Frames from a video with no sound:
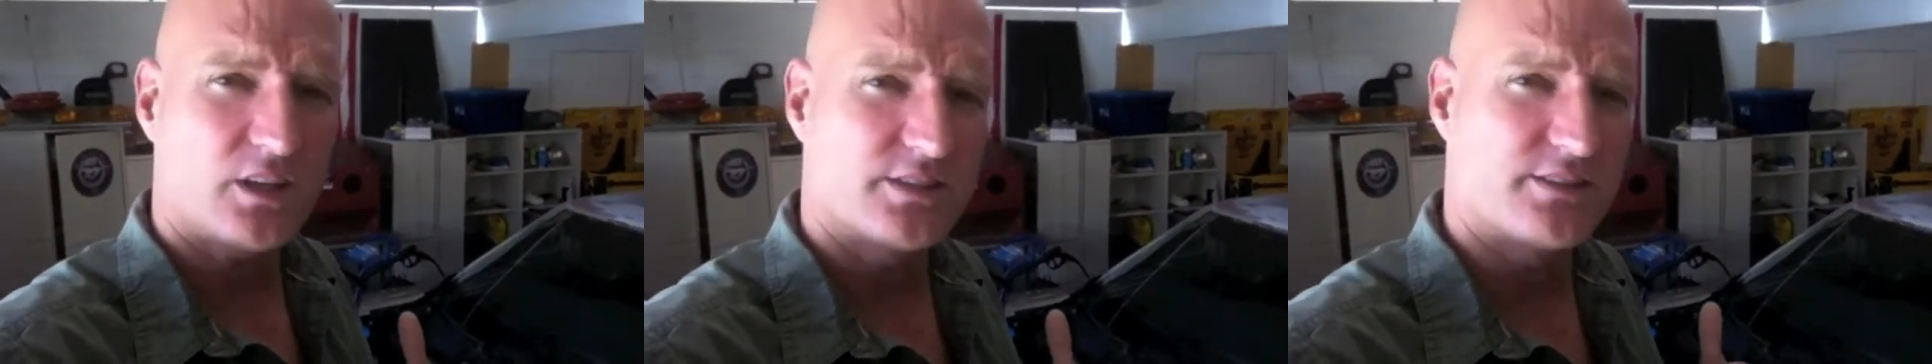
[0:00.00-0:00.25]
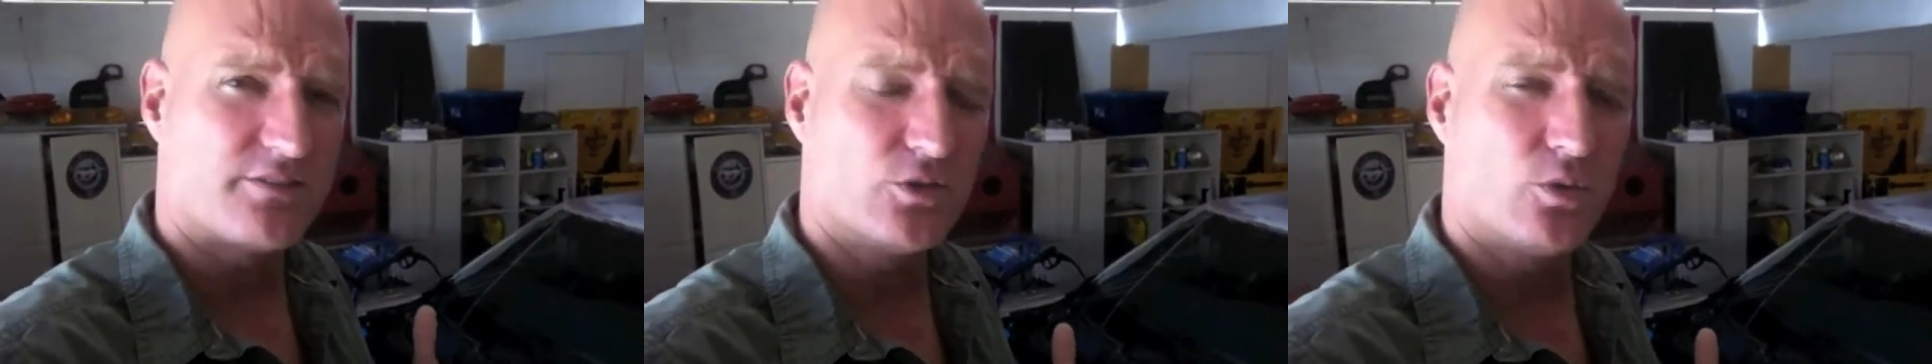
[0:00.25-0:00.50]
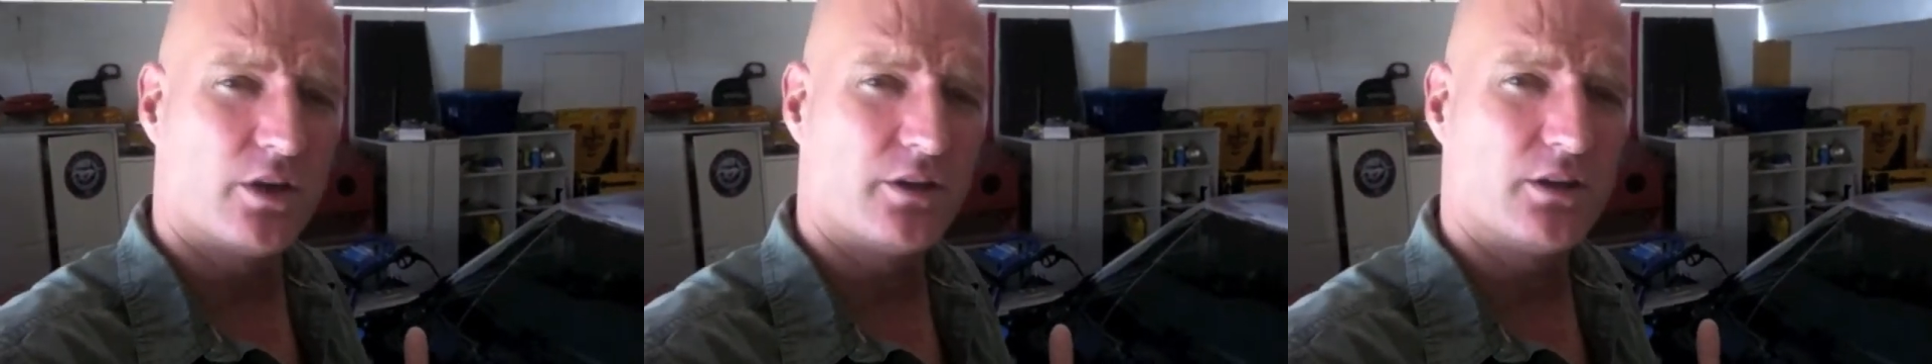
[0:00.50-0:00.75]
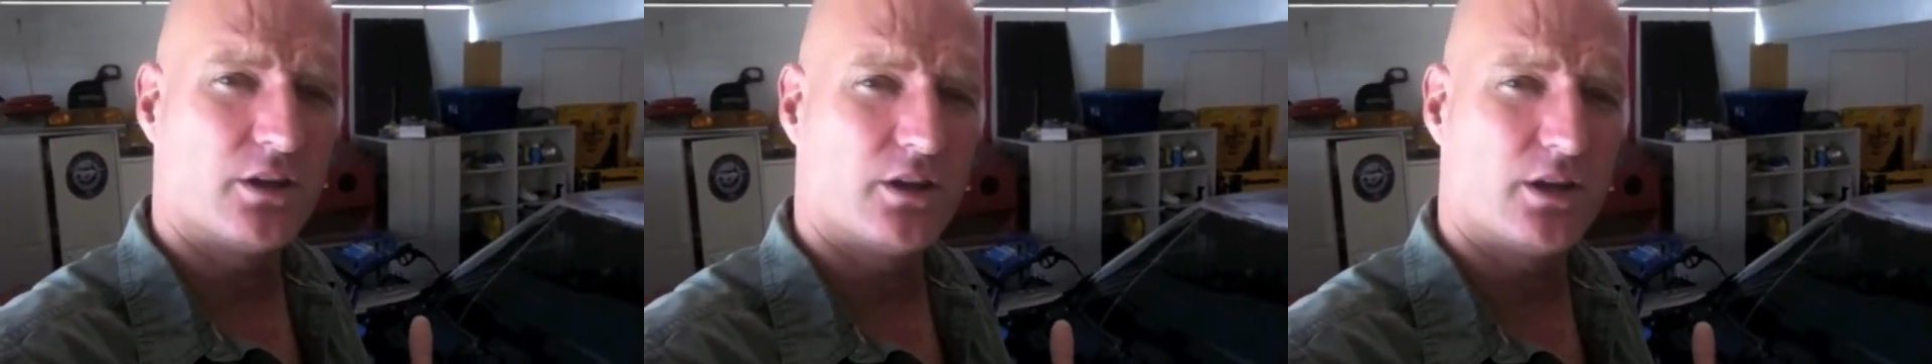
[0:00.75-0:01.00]
a
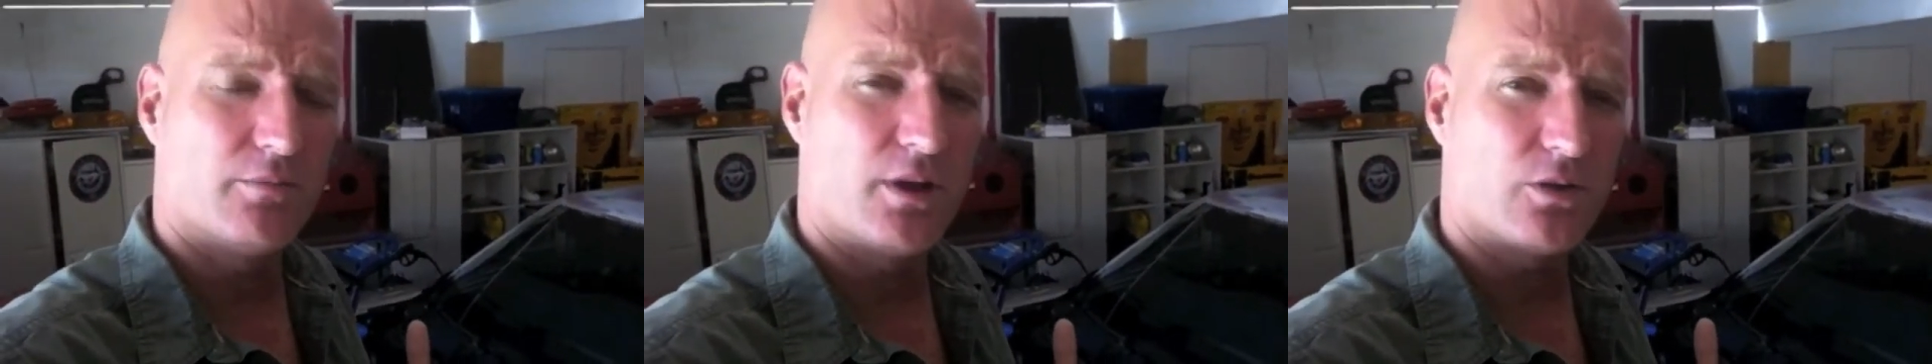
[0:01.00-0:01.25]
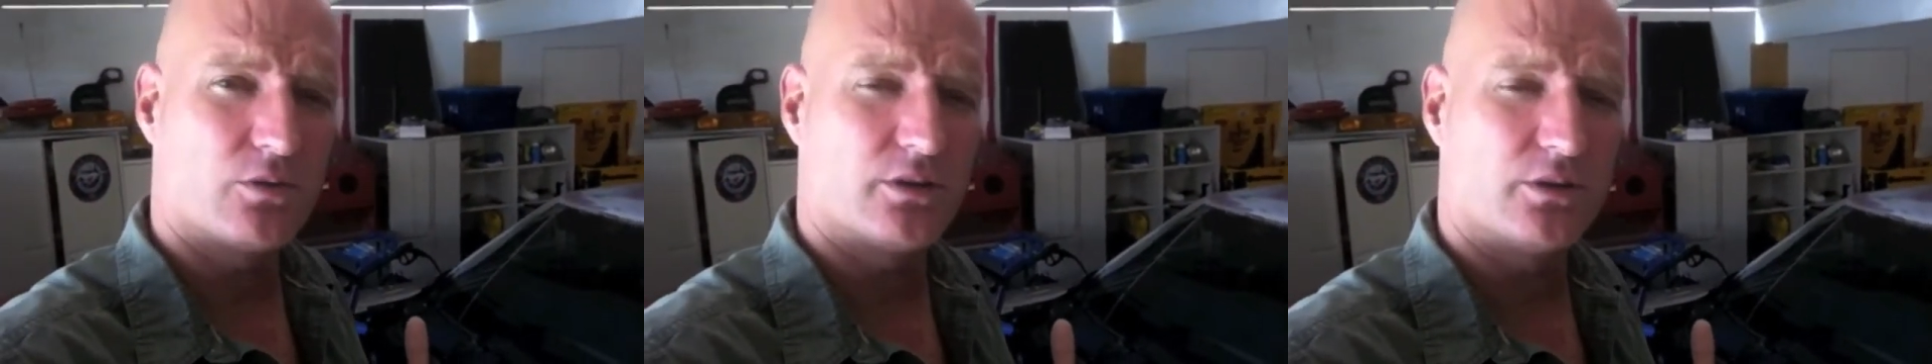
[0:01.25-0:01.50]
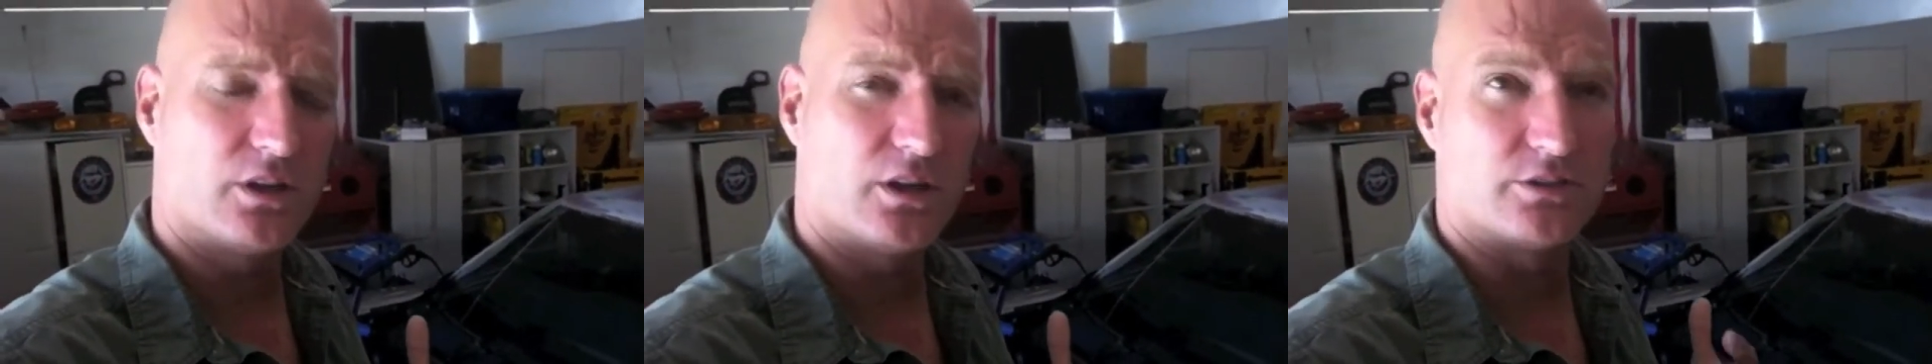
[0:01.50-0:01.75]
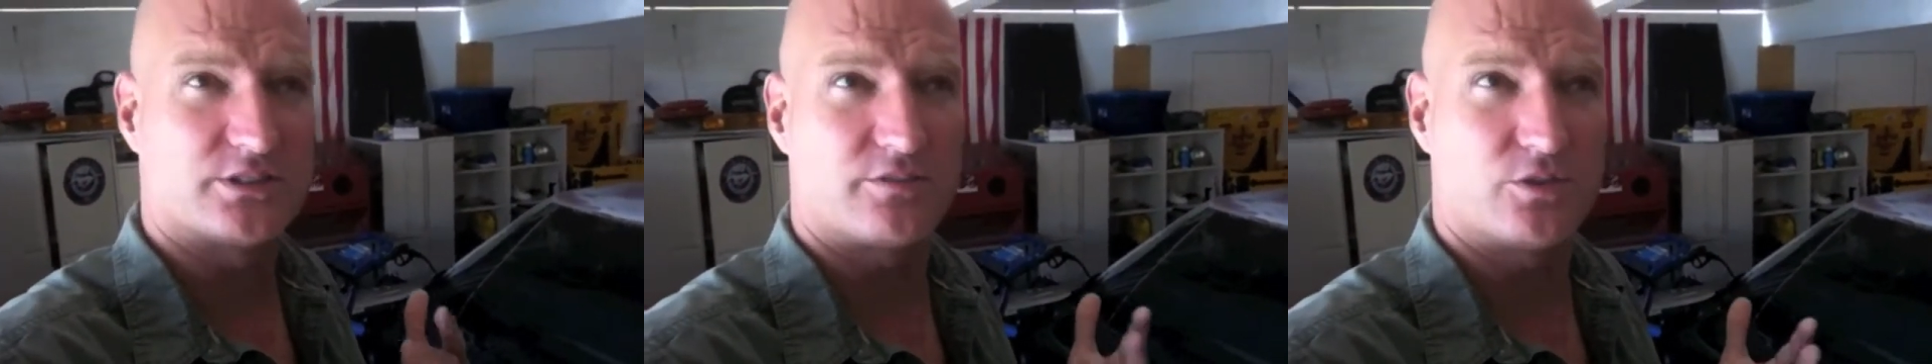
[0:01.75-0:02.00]

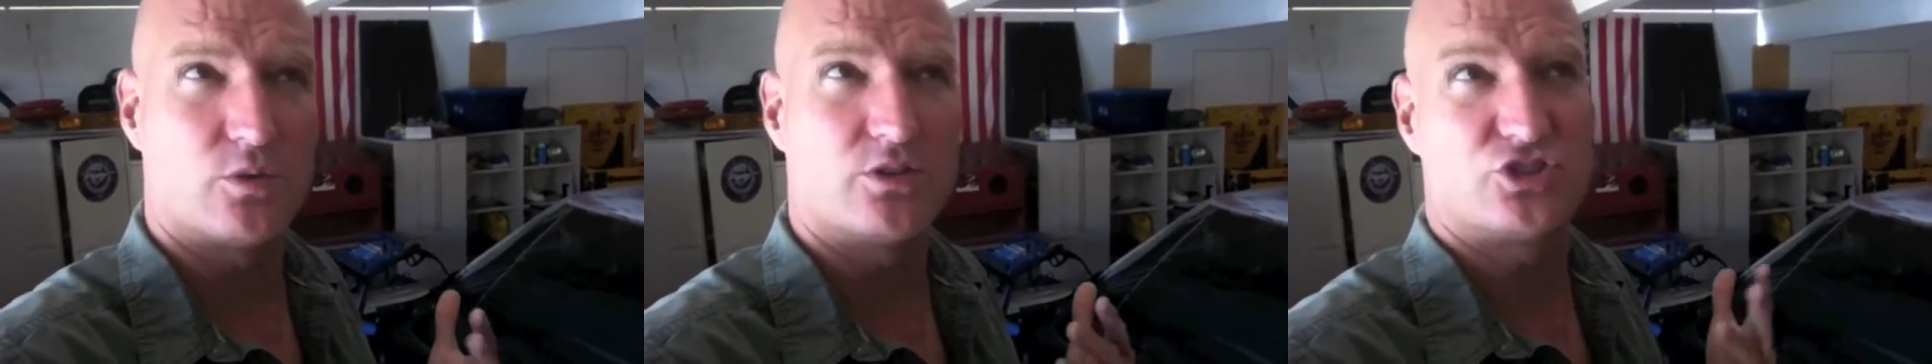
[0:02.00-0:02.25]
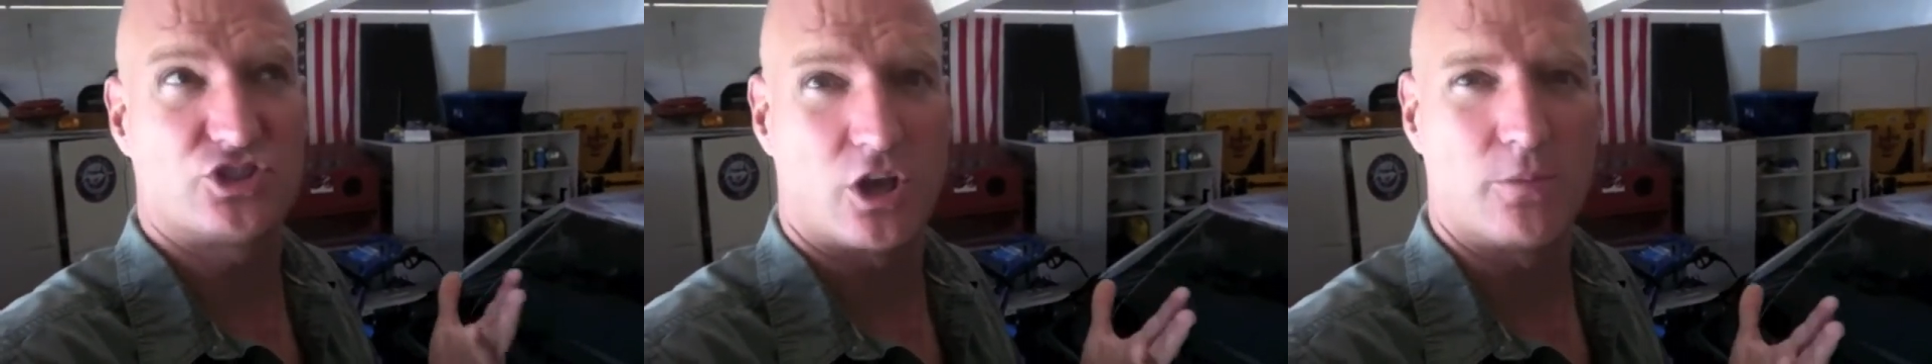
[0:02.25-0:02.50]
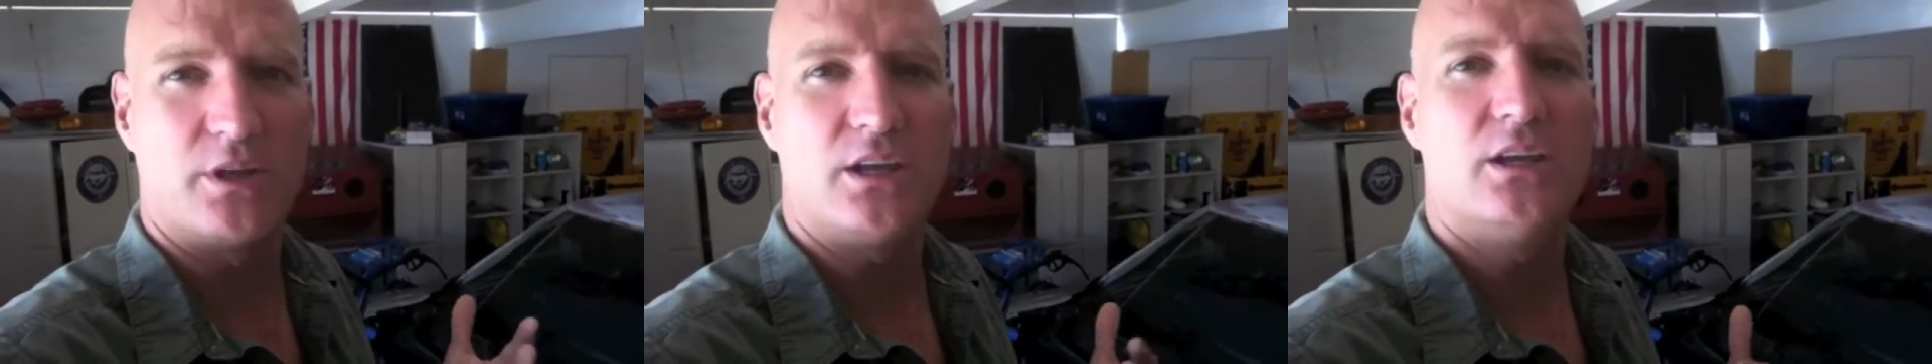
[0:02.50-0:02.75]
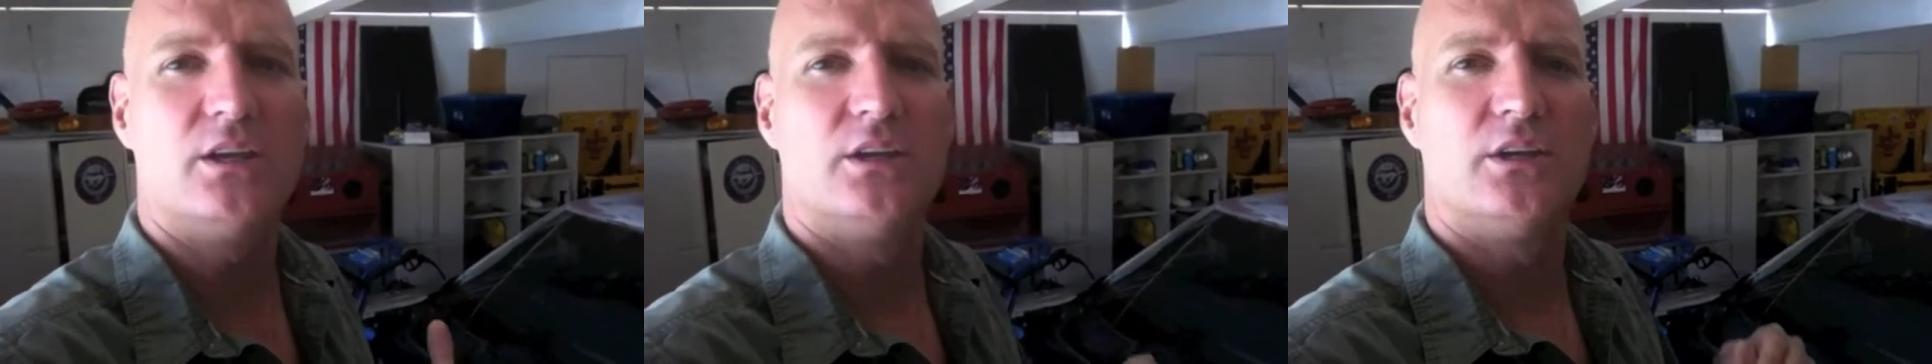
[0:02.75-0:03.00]
71
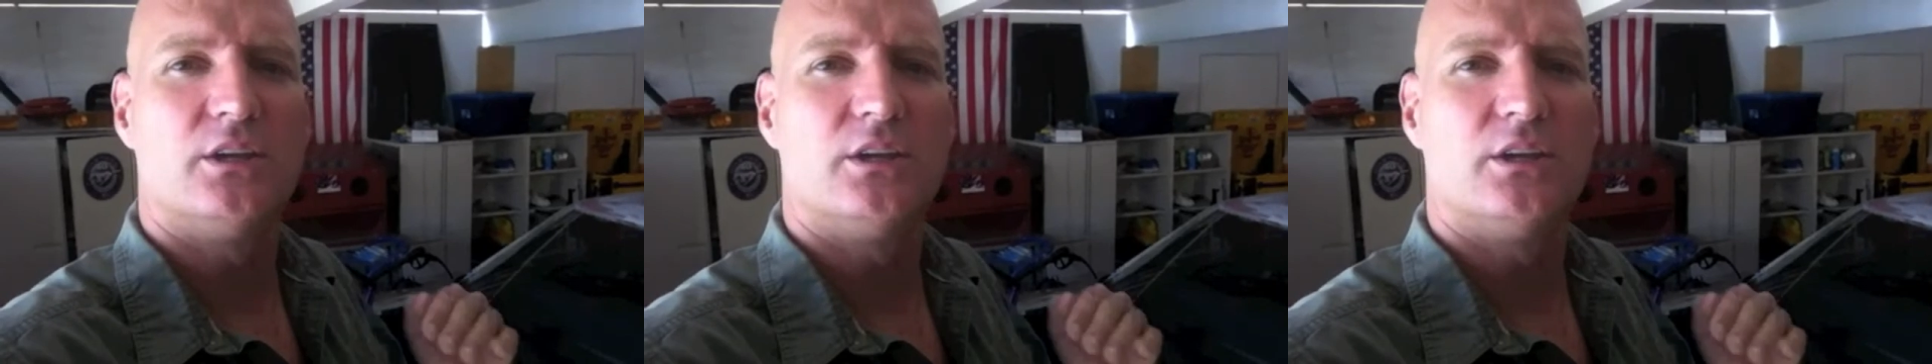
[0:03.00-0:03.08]
Shelby